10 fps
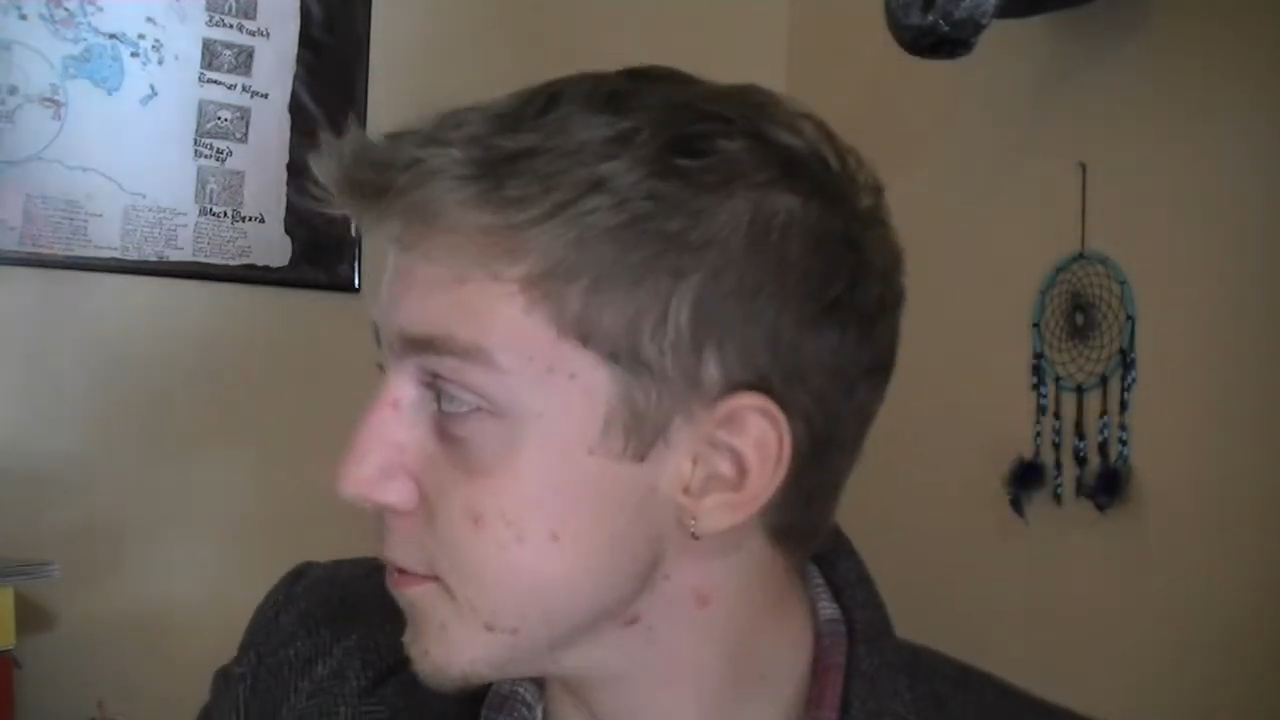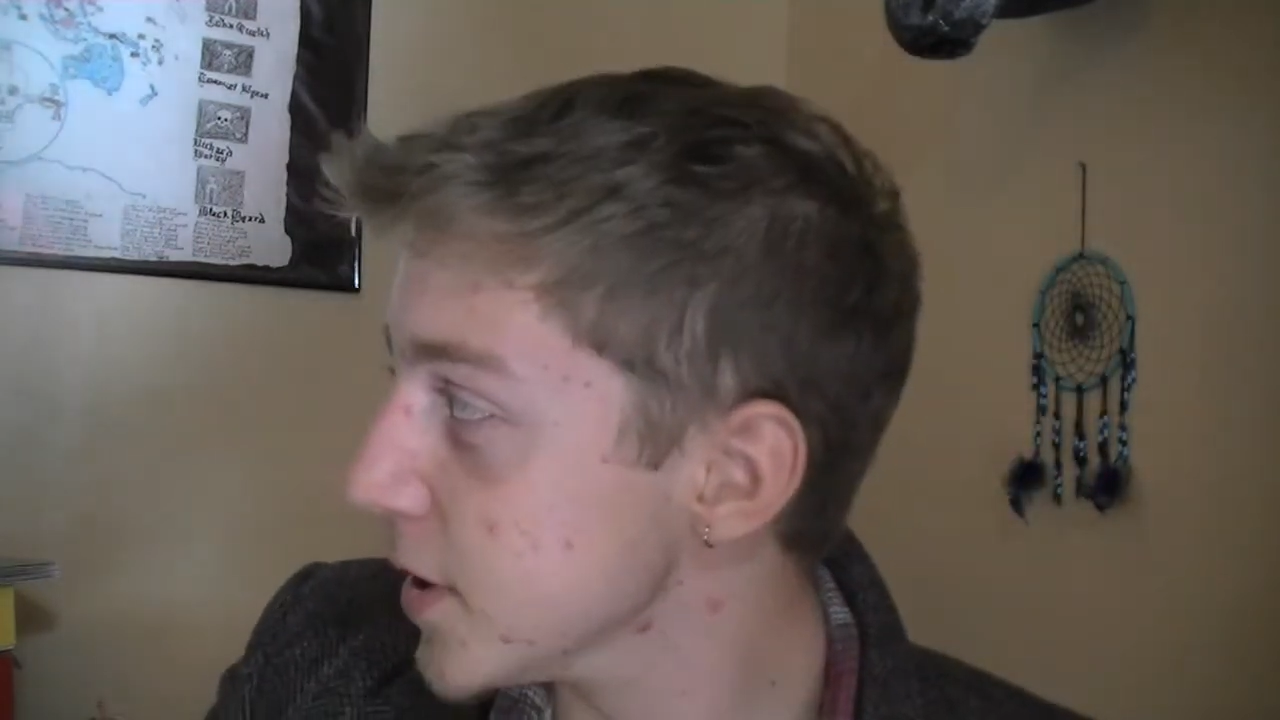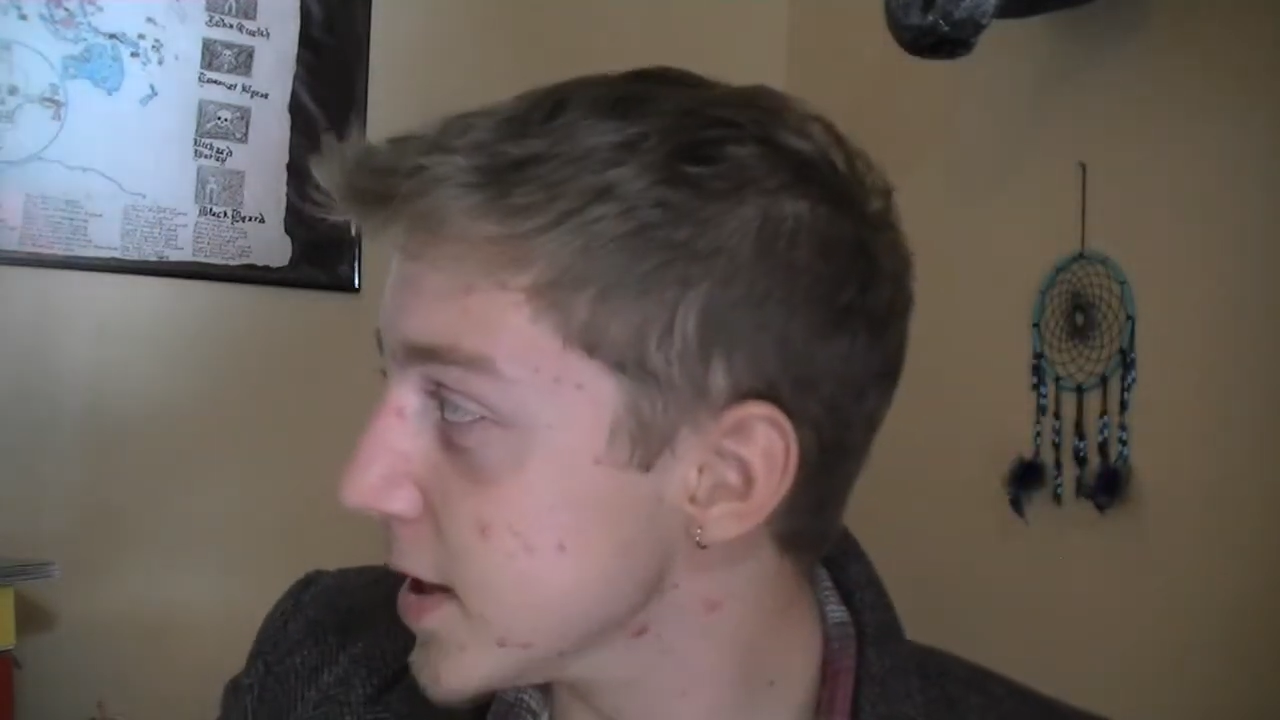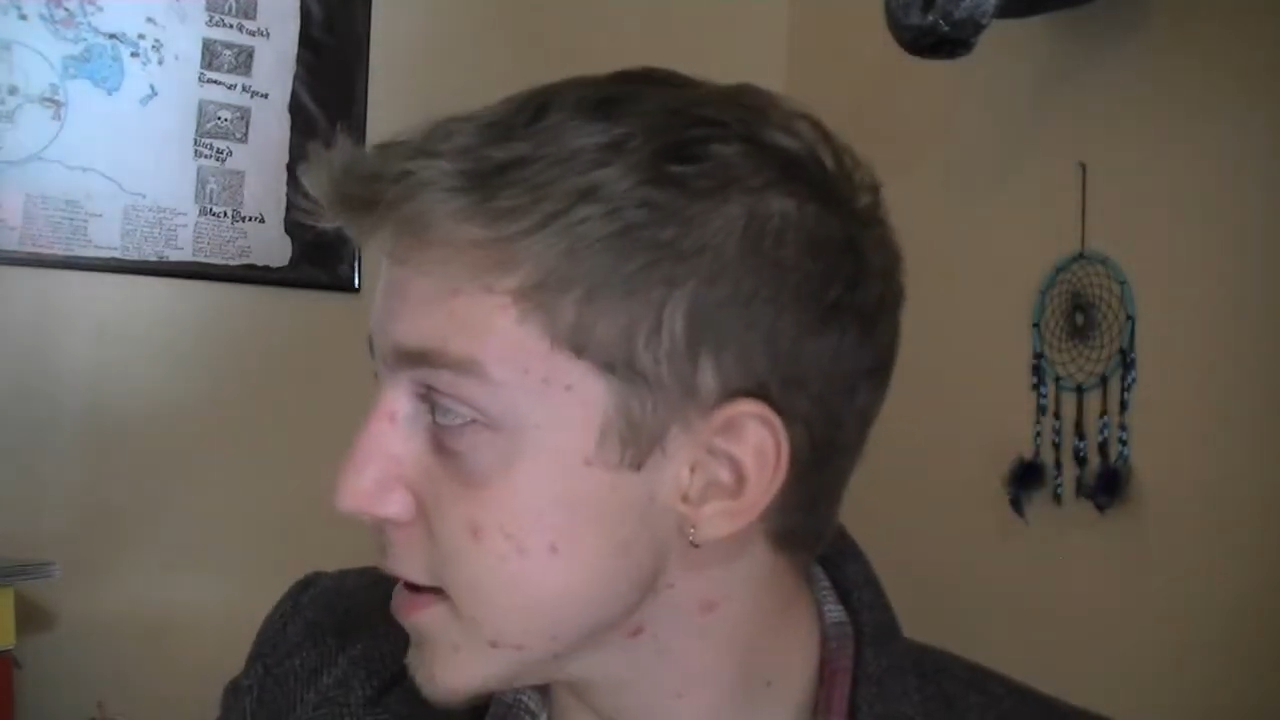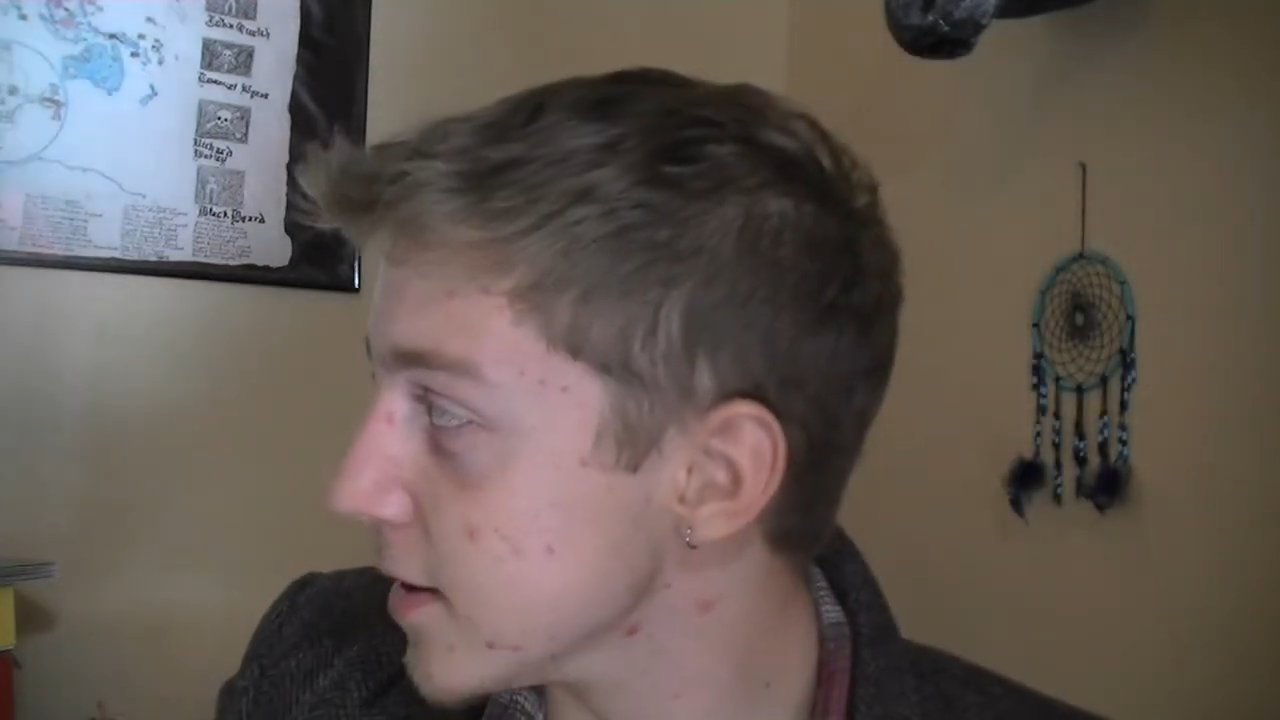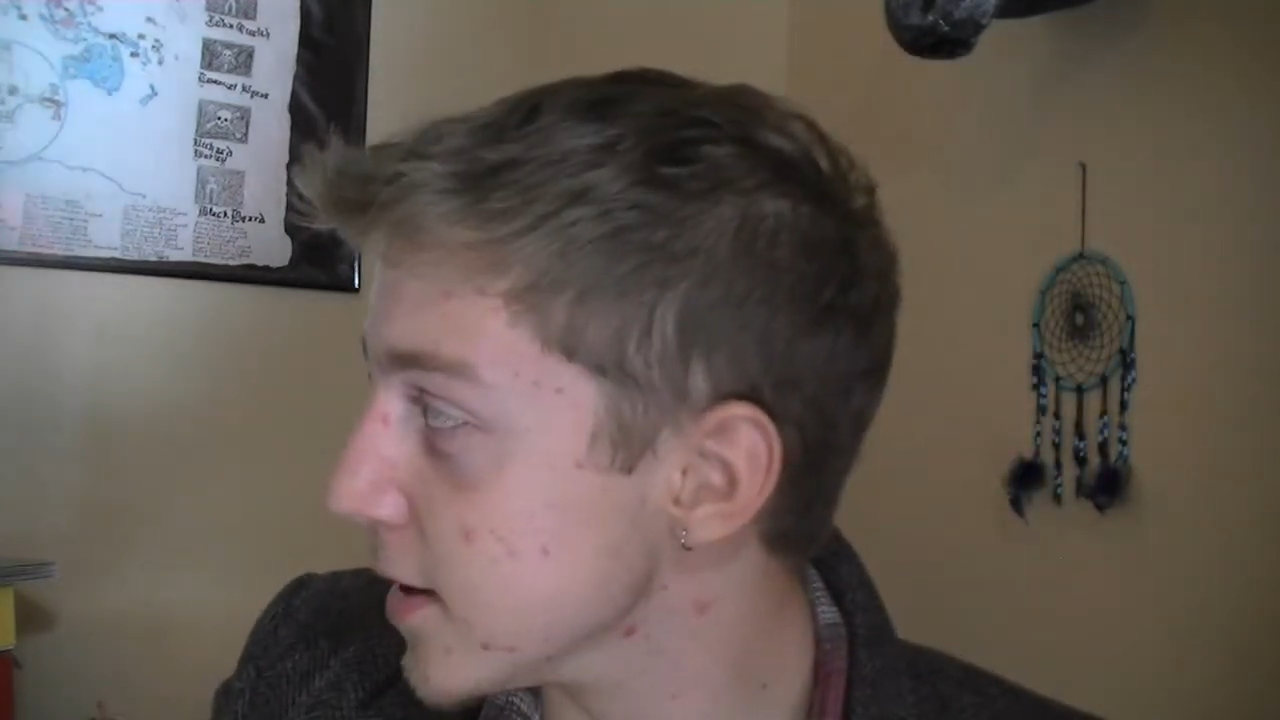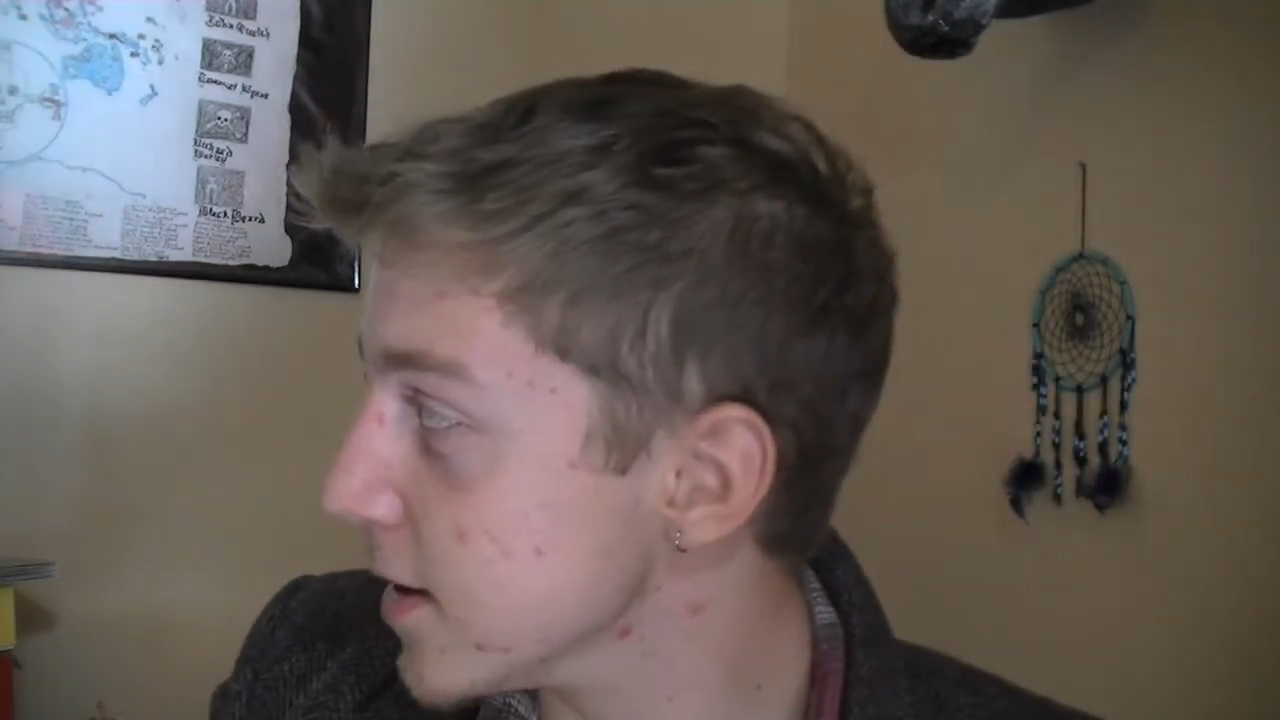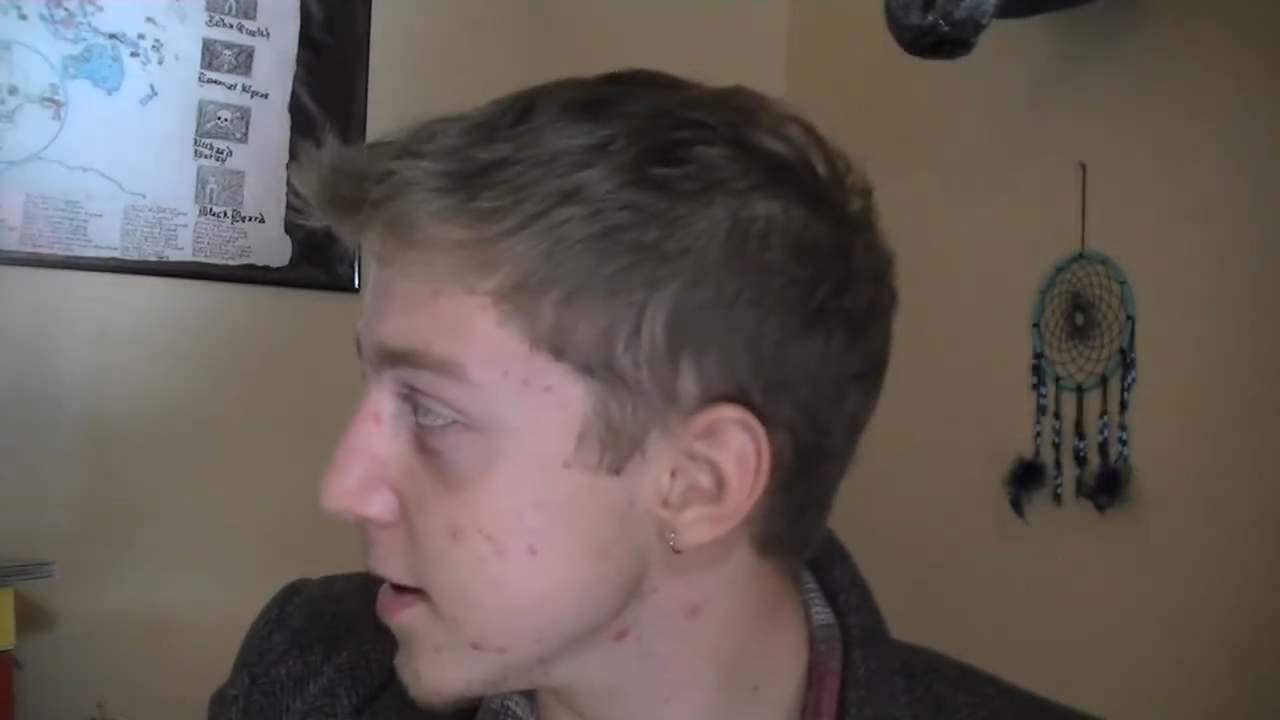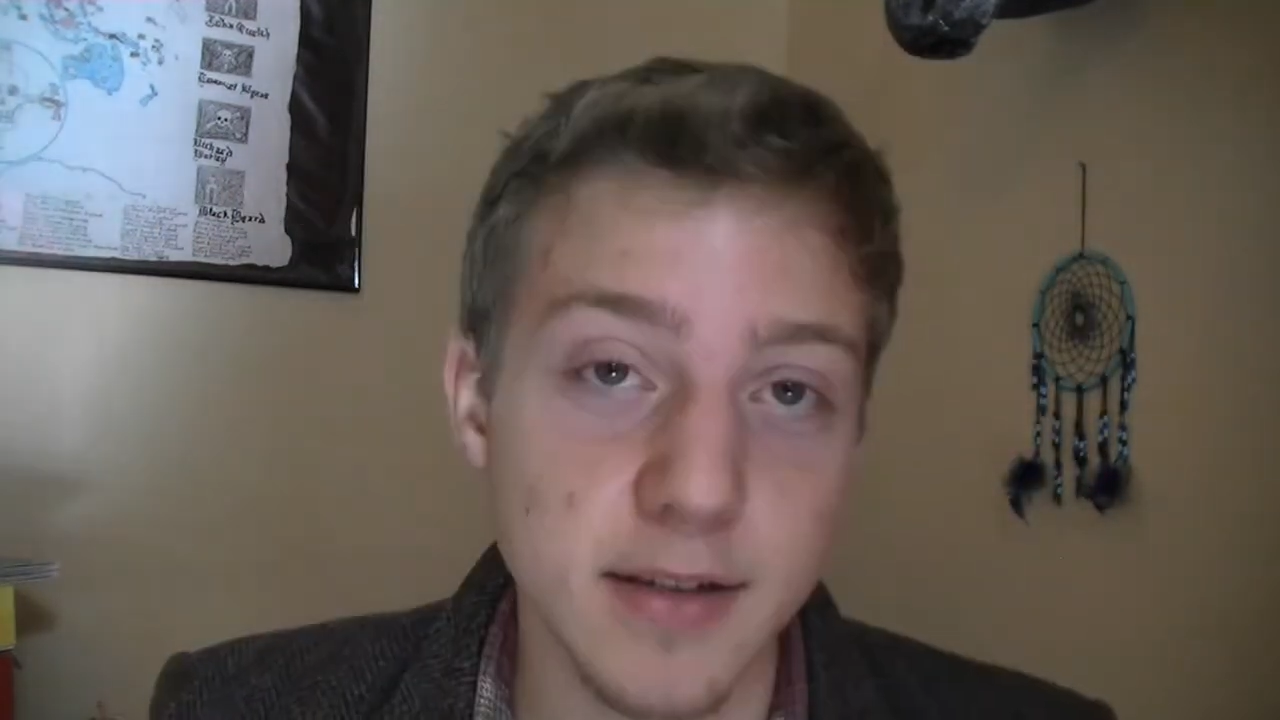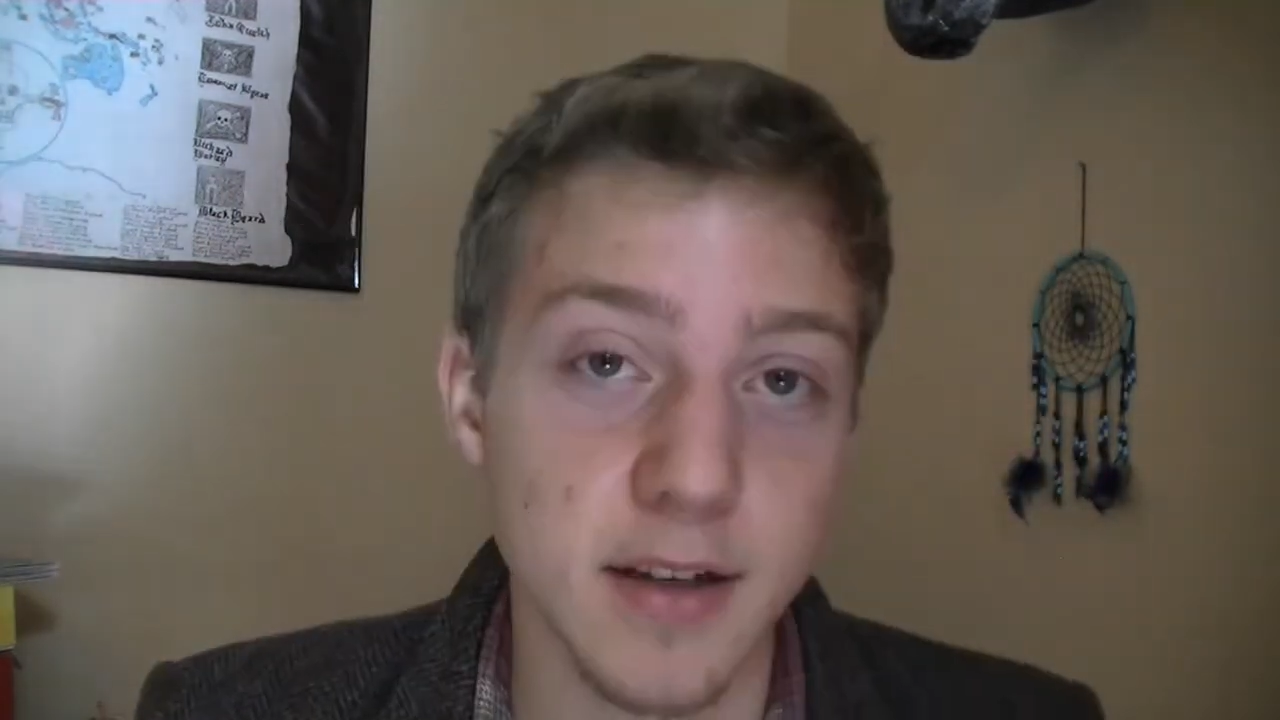recently,